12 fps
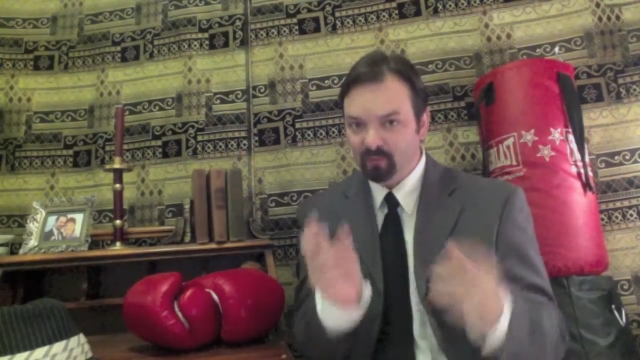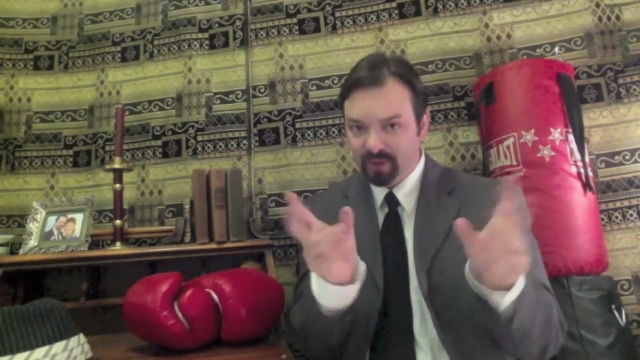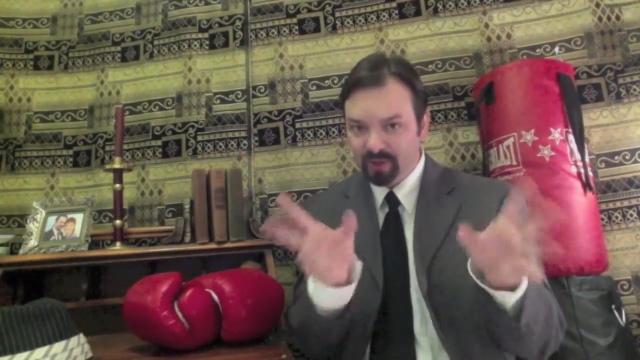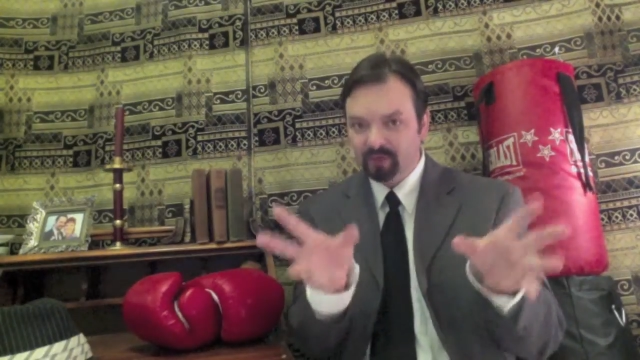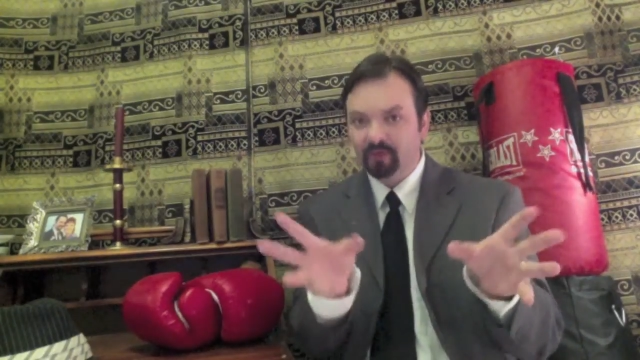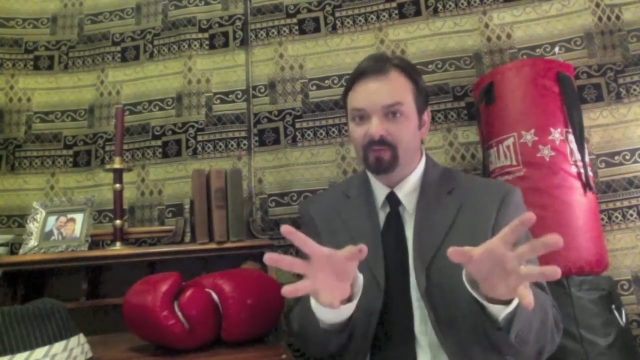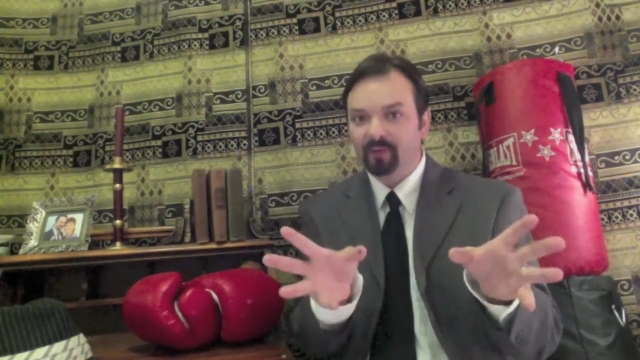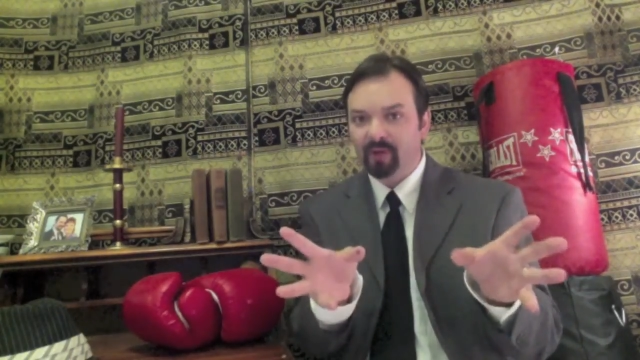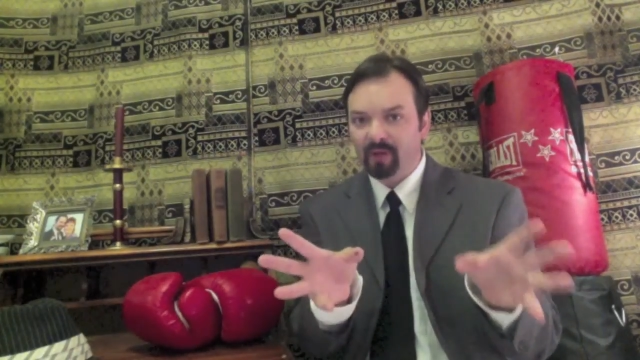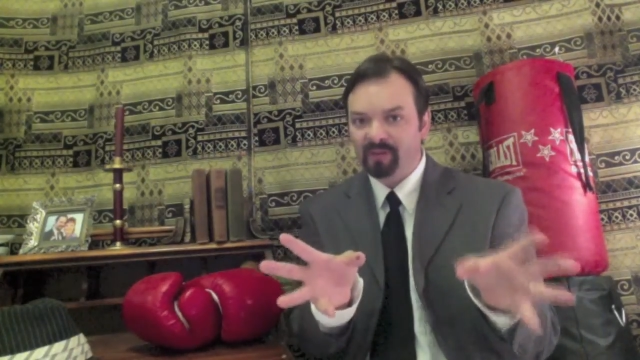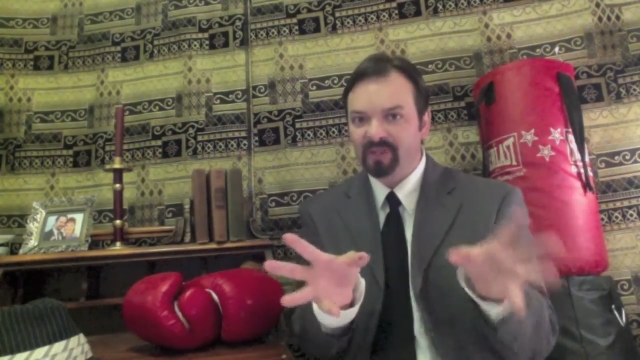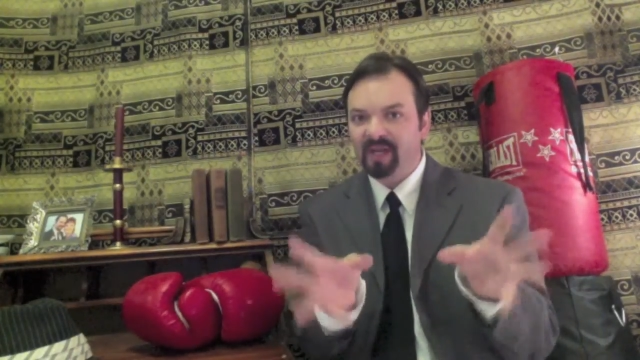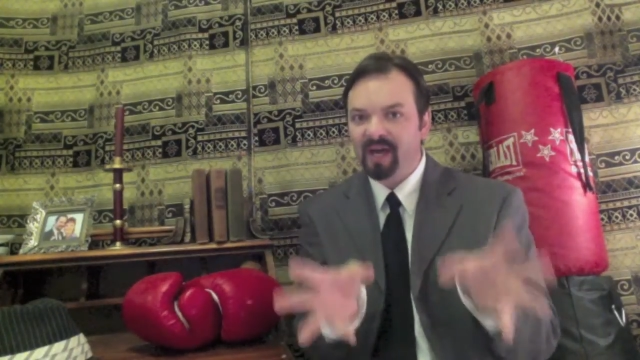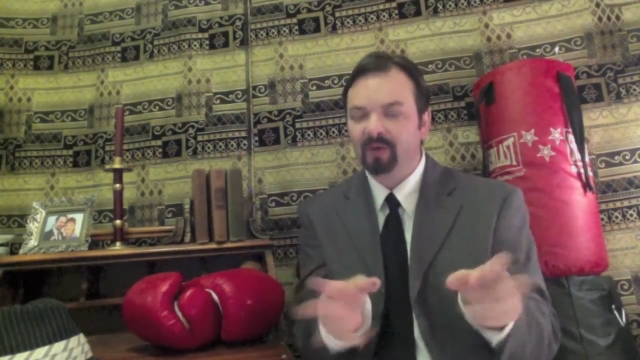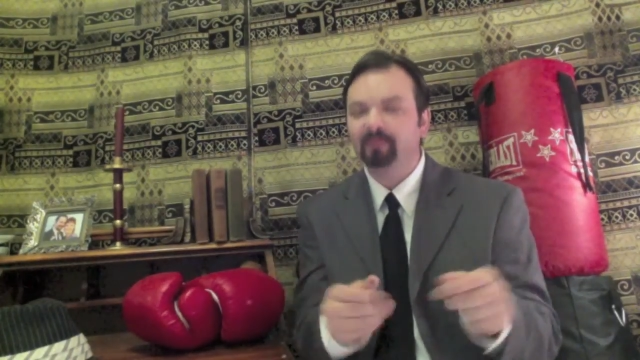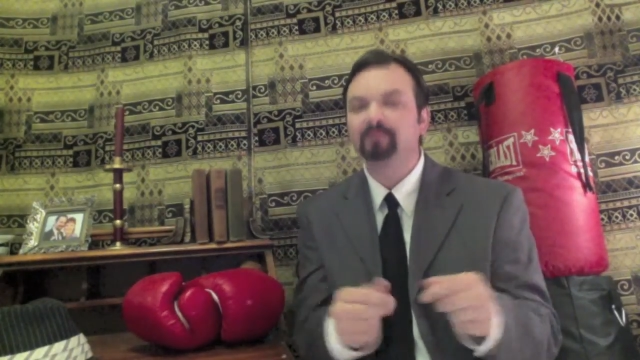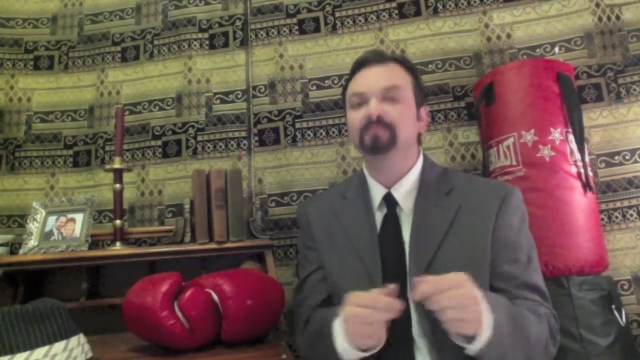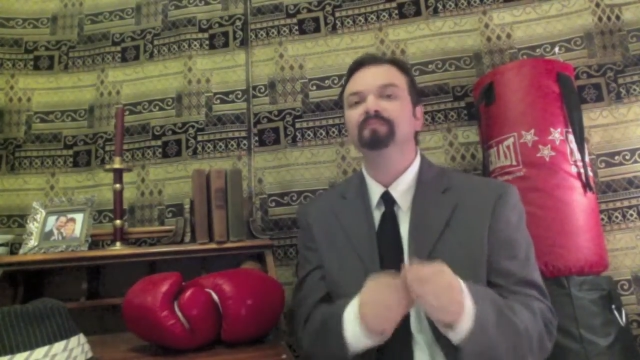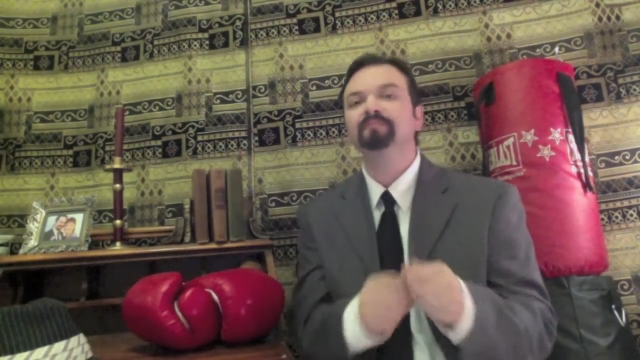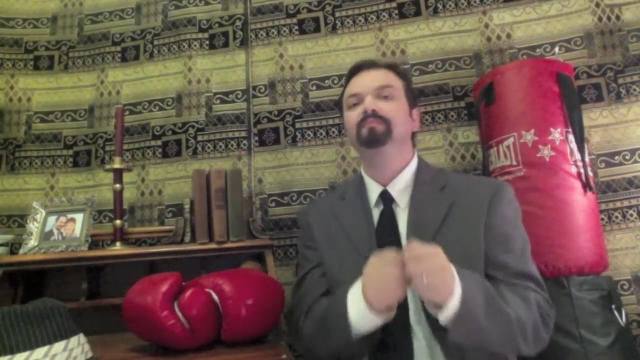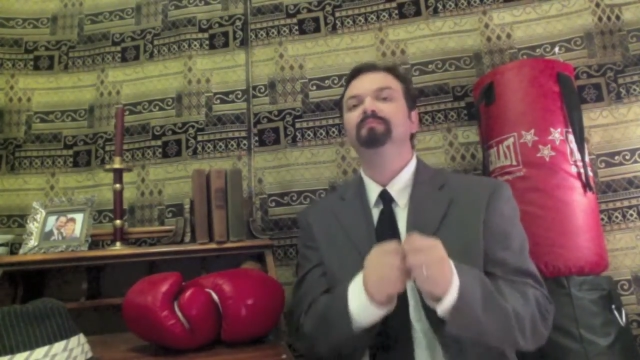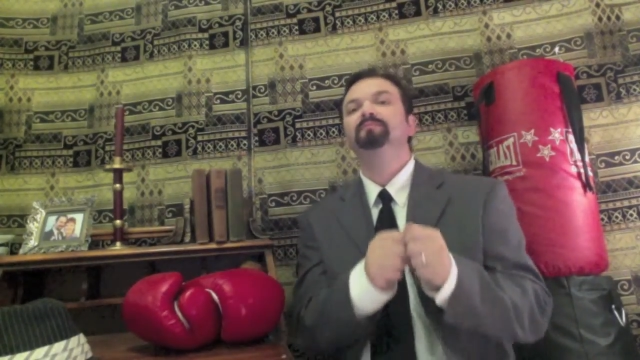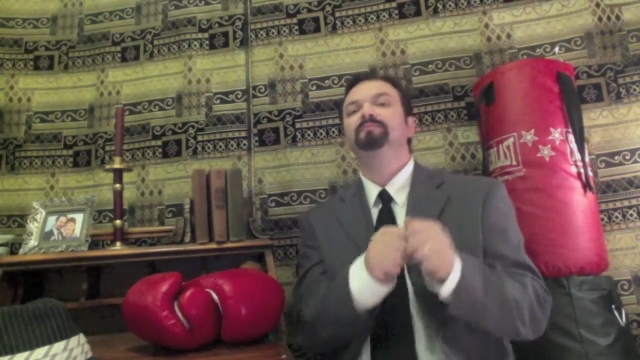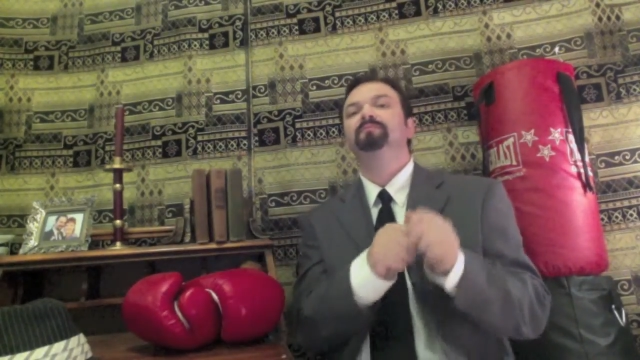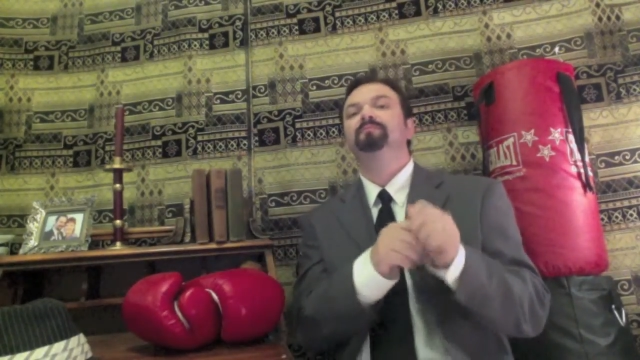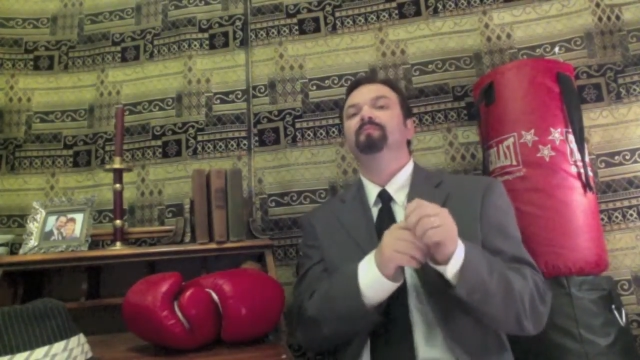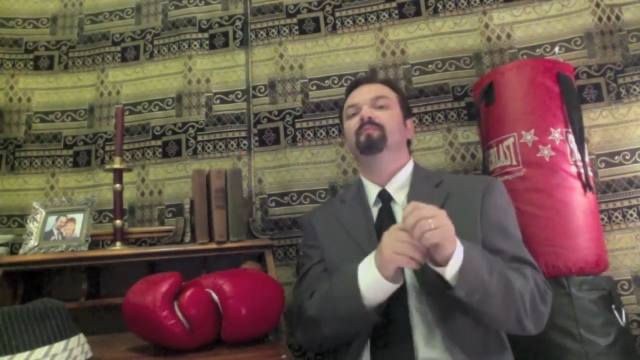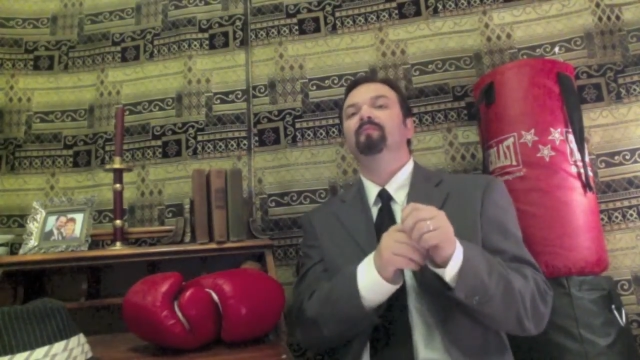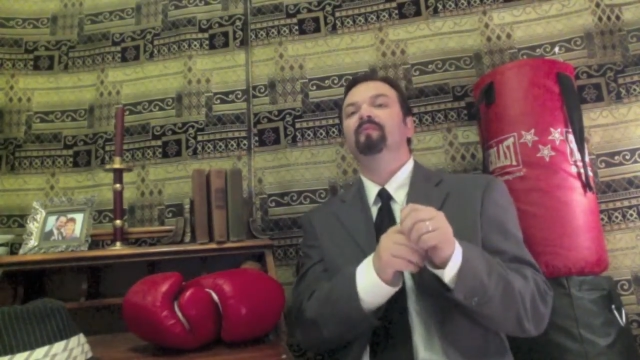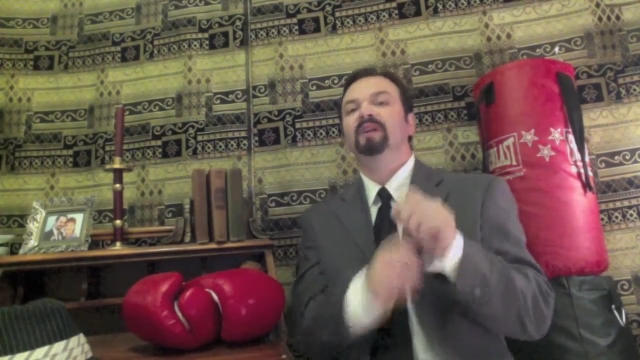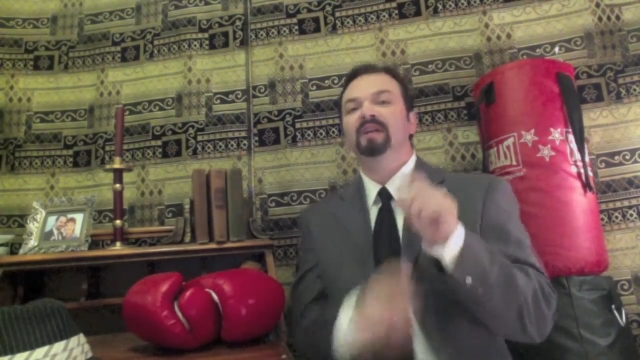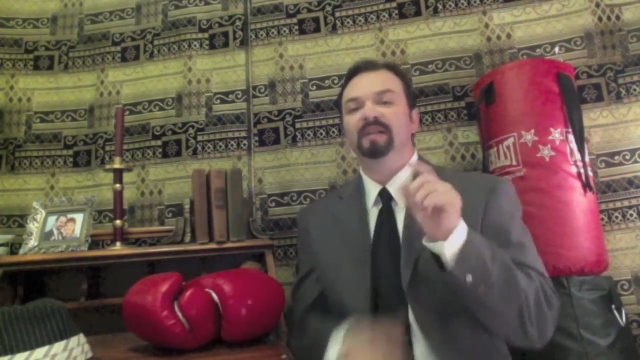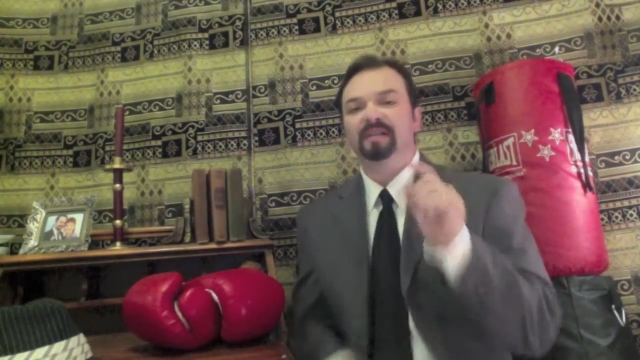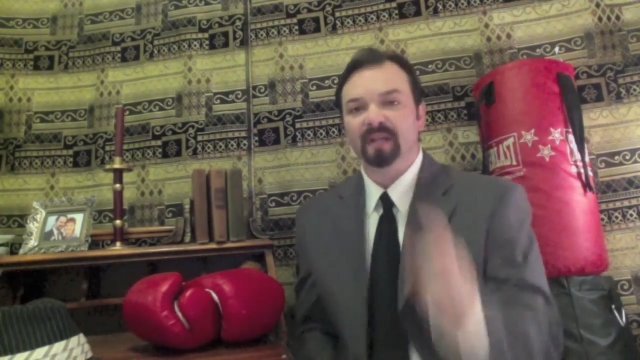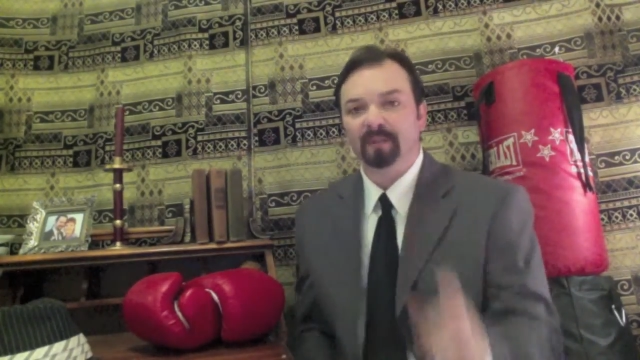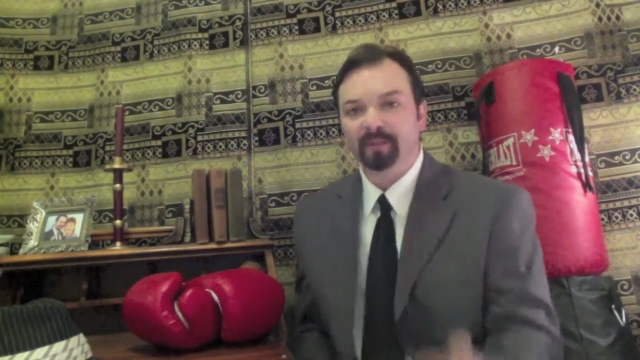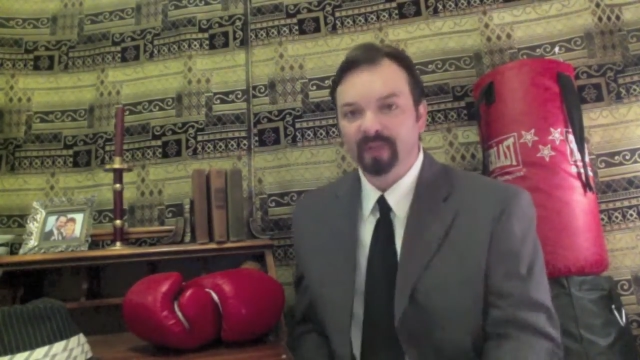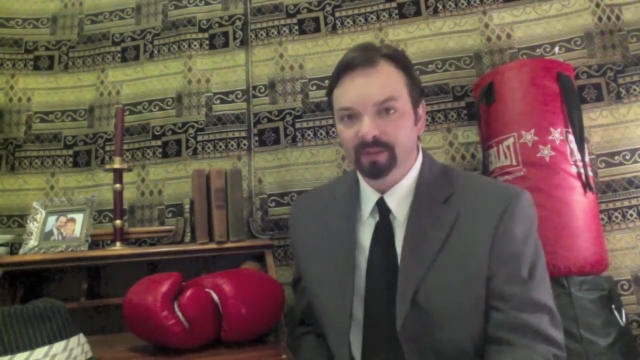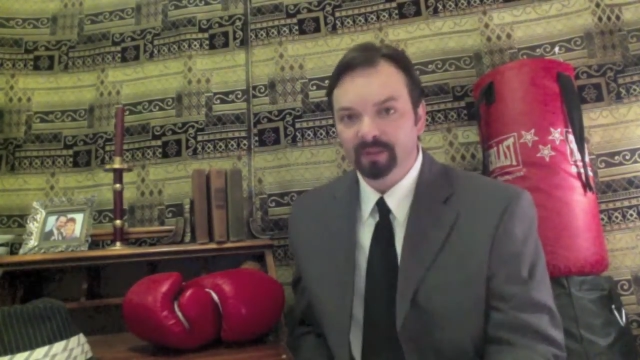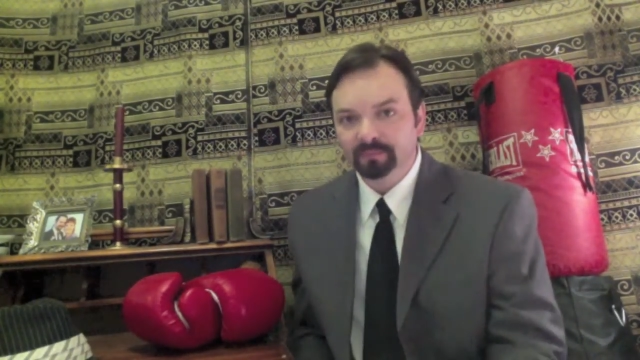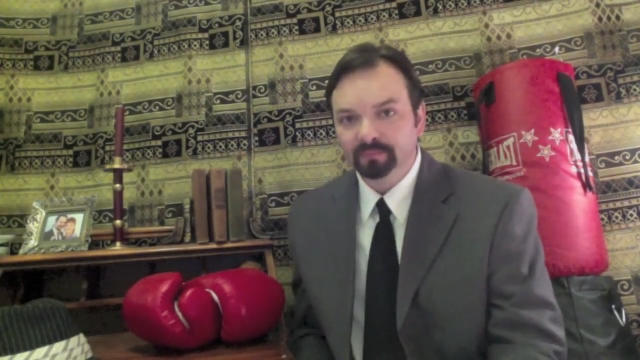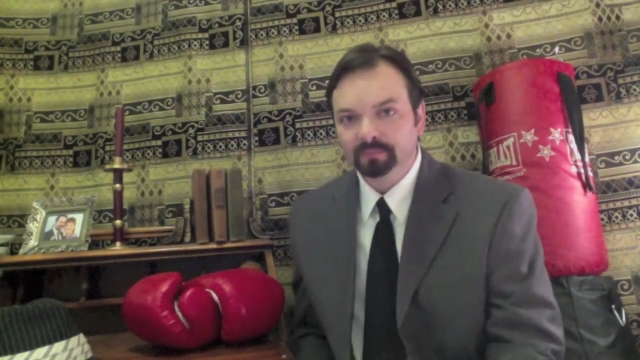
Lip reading: which you're overcoming now, he stepped in